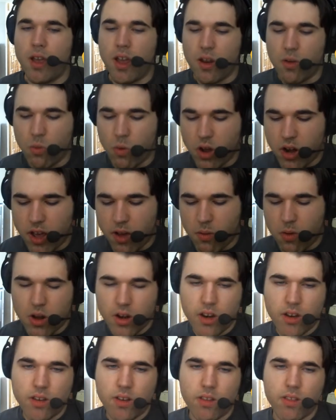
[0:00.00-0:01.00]
And what I
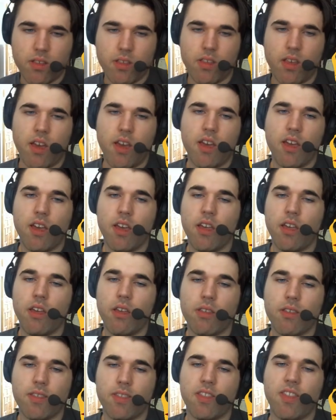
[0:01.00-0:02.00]
wanted to say
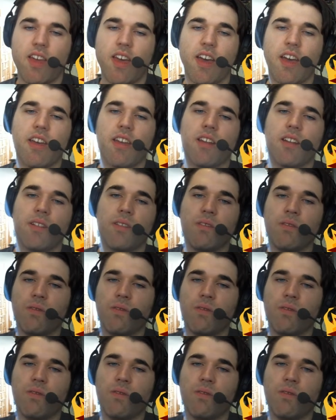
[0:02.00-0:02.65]
is that